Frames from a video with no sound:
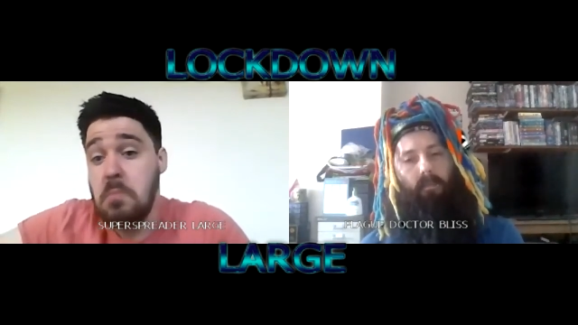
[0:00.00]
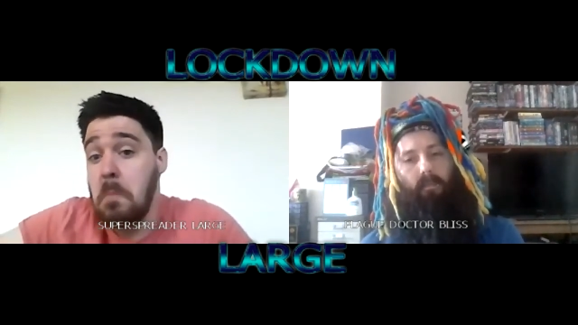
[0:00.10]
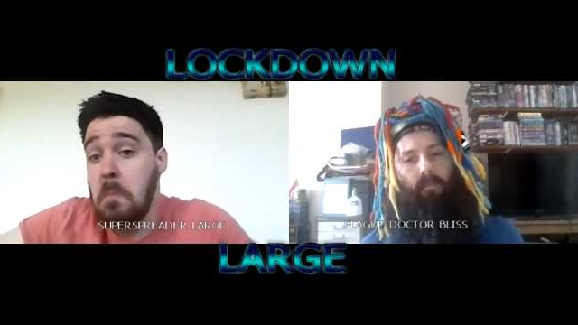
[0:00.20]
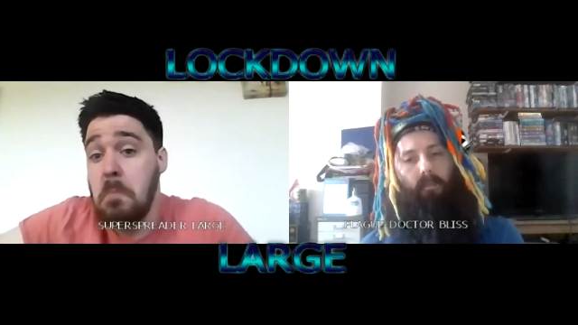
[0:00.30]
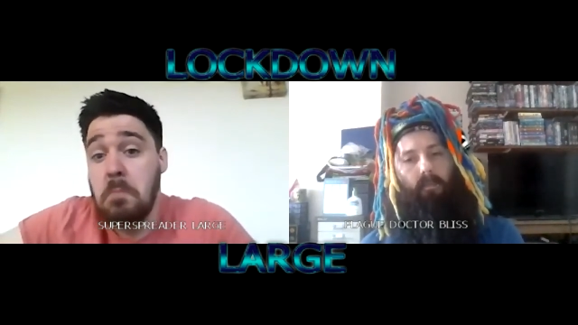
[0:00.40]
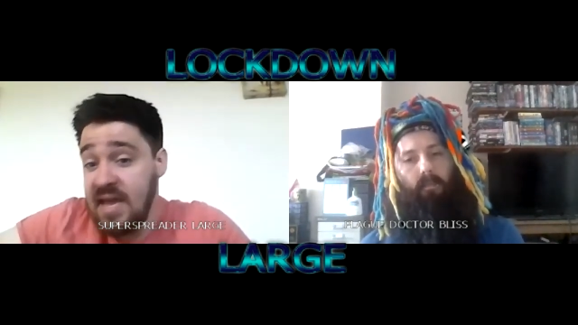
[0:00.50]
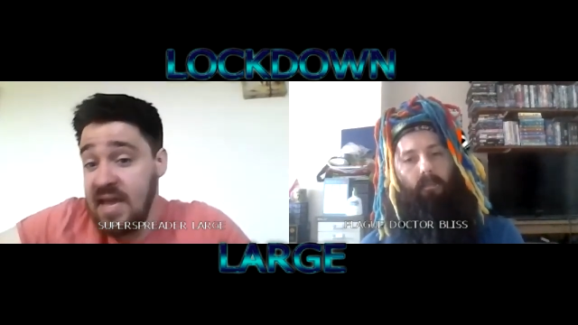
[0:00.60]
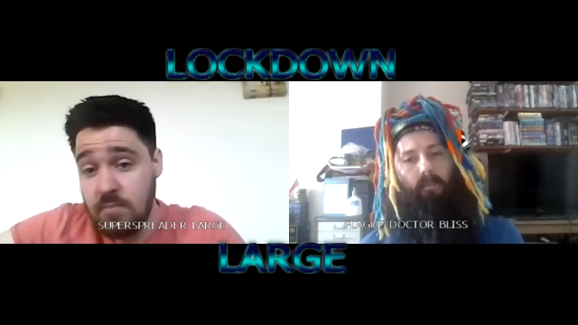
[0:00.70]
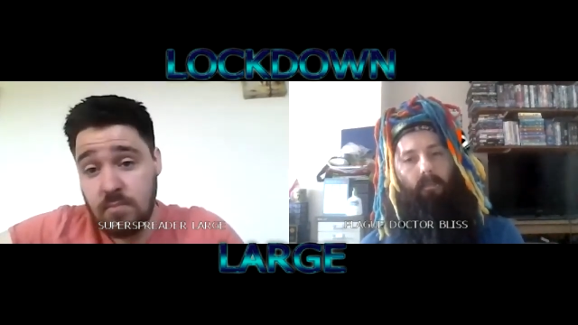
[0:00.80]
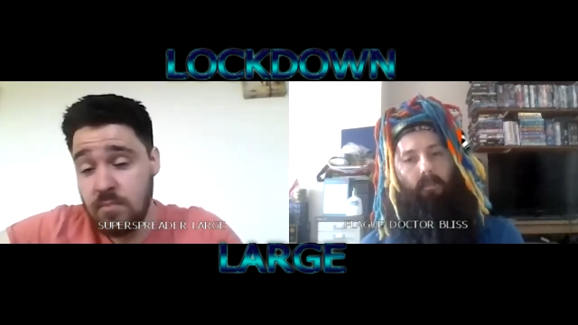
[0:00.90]
Speaker 1: May,
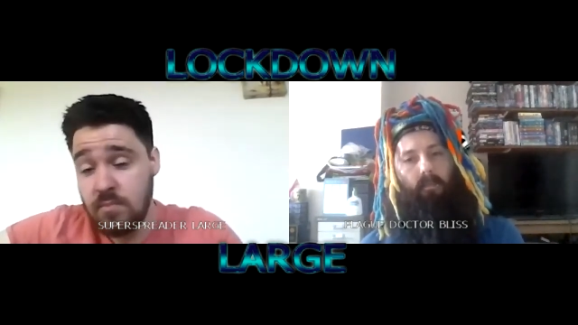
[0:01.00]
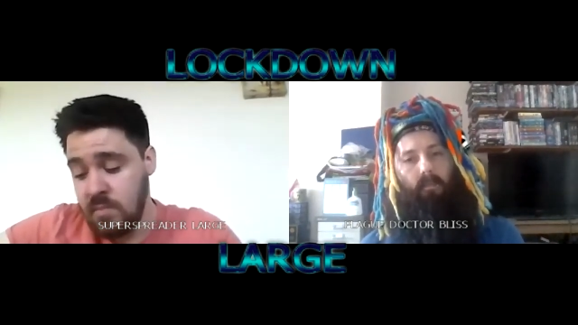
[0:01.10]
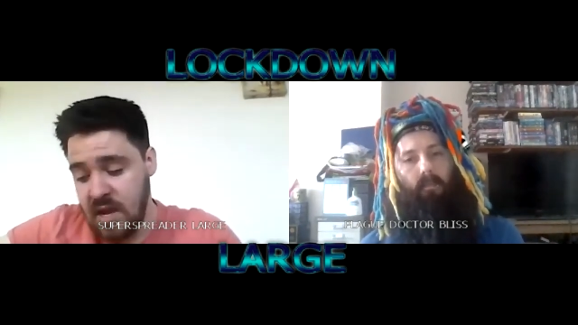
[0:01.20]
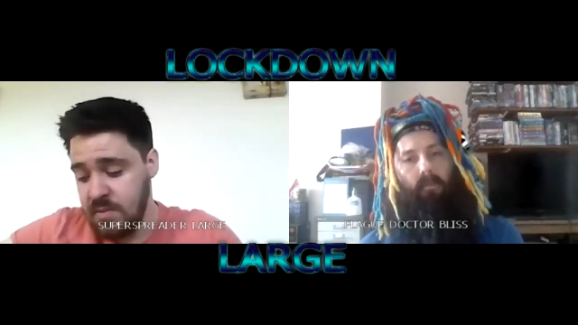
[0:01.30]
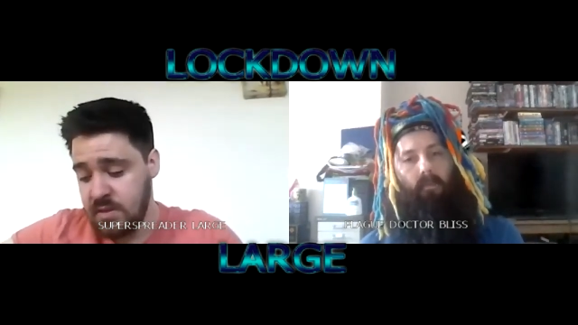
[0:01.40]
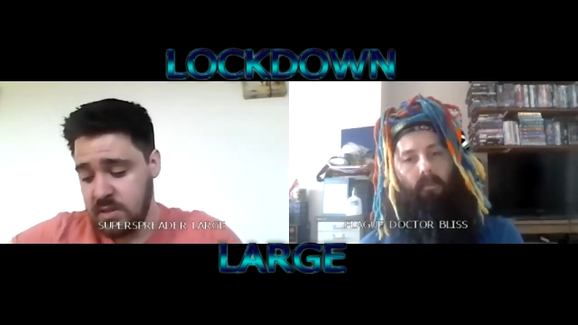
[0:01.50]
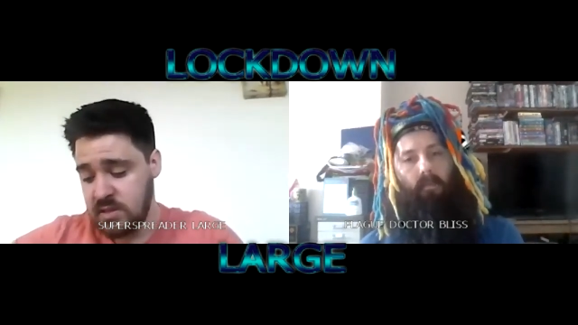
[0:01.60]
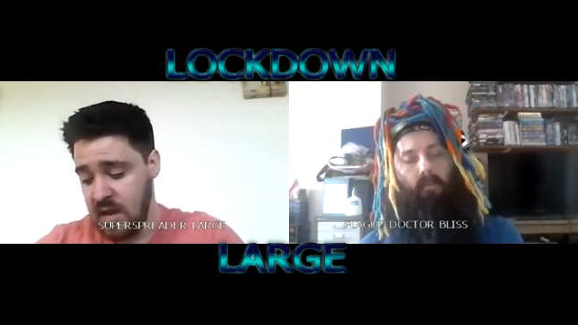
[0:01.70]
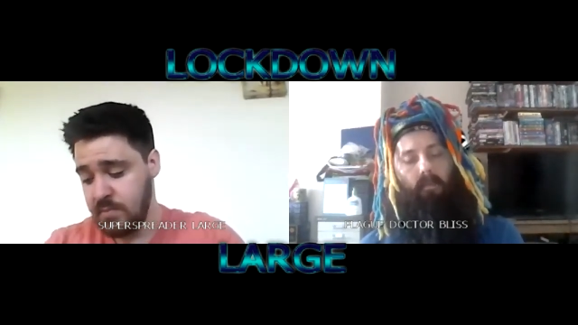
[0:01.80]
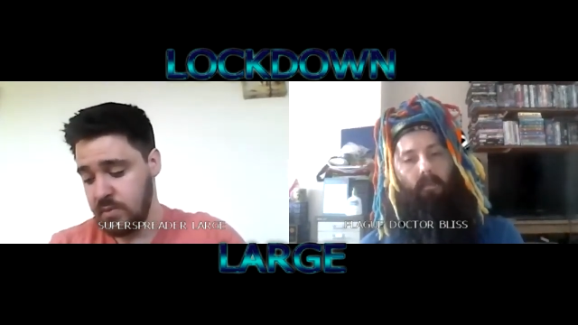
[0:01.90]
maybe it doesn't
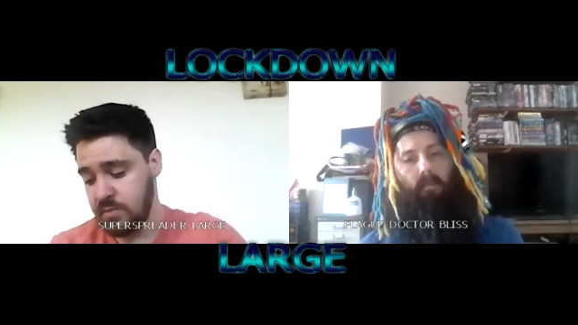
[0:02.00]
happen.